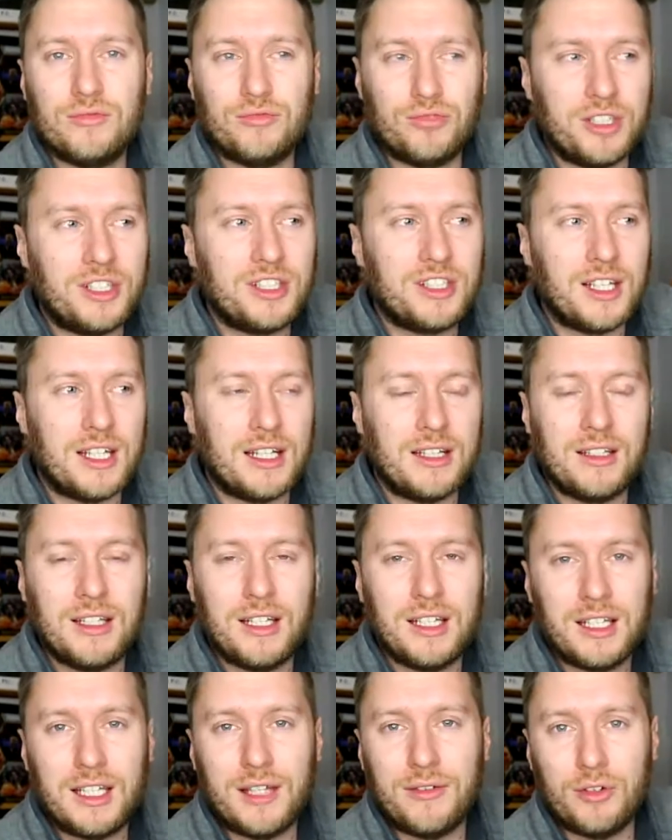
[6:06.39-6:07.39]
risking
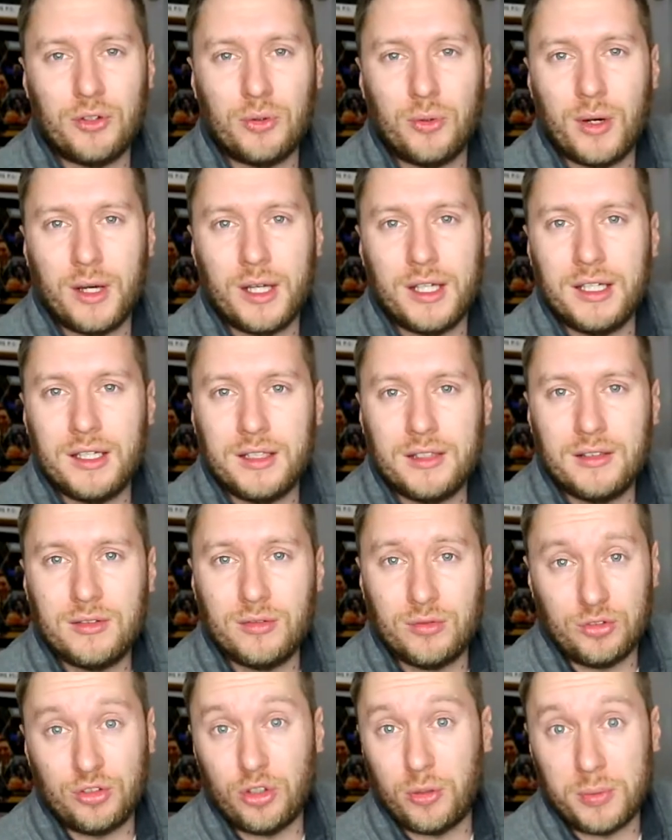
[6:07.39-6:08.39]
giving away
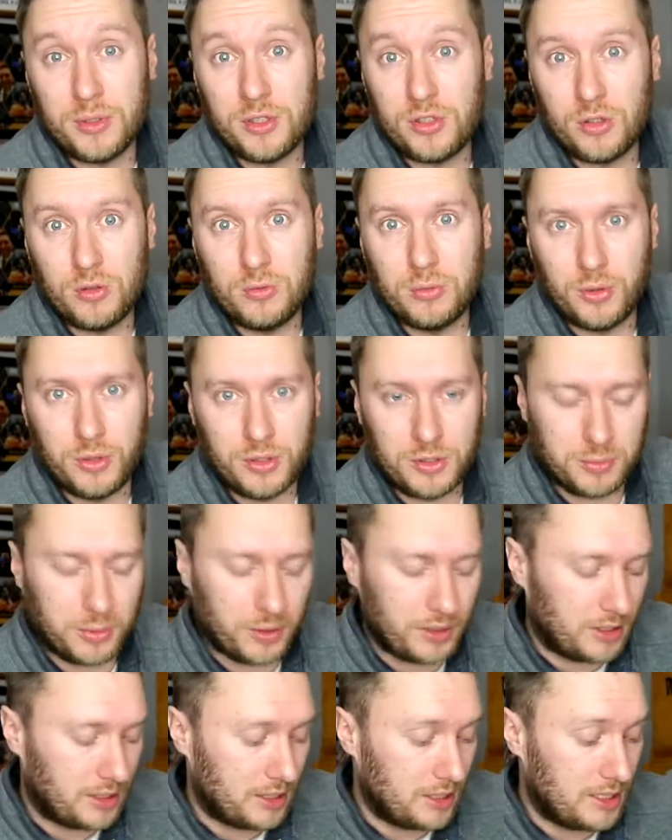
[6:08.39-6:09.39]
or dropping 2 points
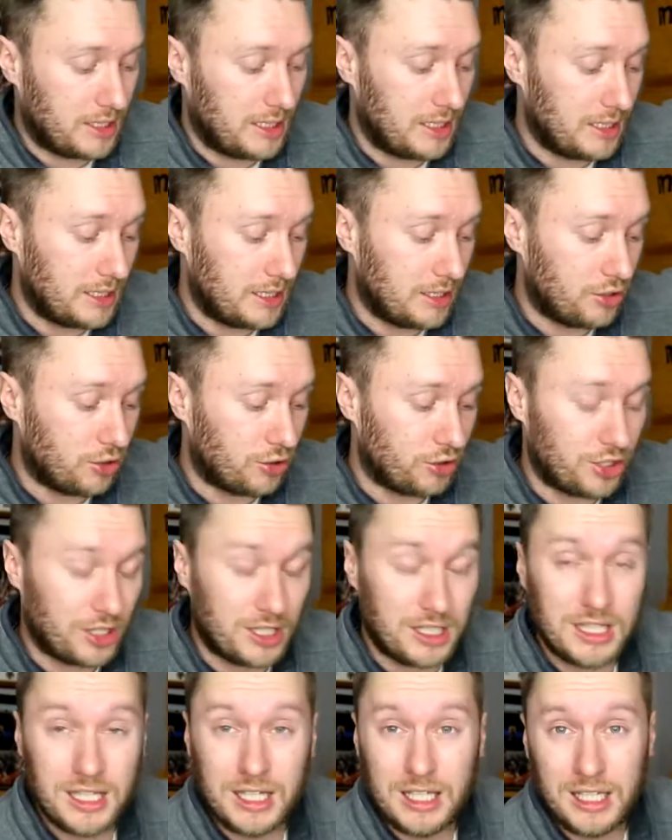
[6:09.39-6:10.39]
by conceding a
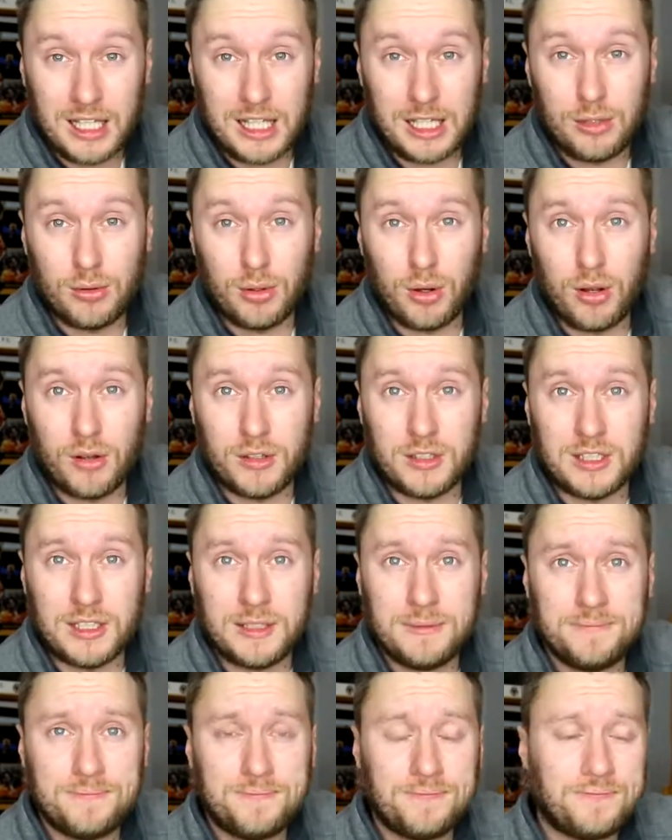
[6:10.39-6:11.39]
dodgy
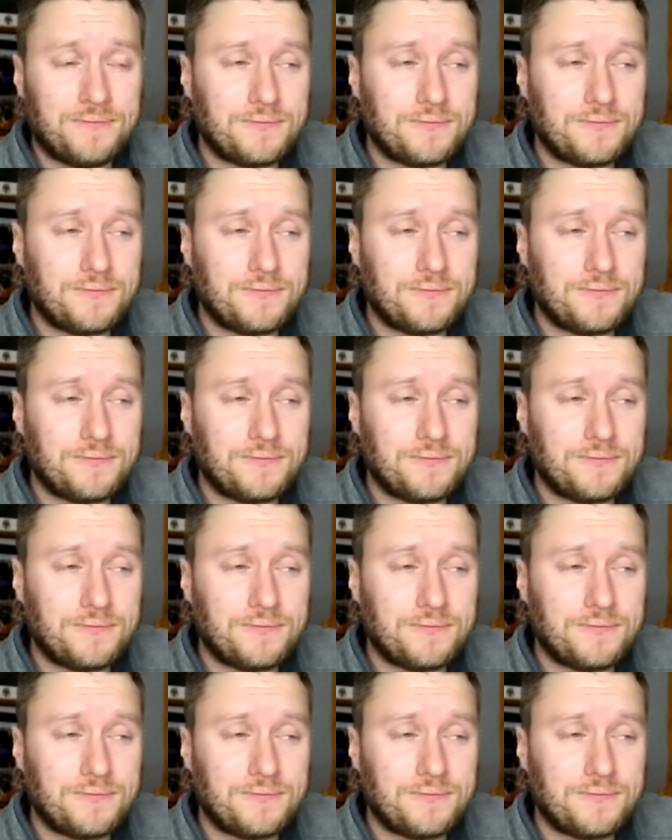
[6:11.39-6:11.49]
equaliser.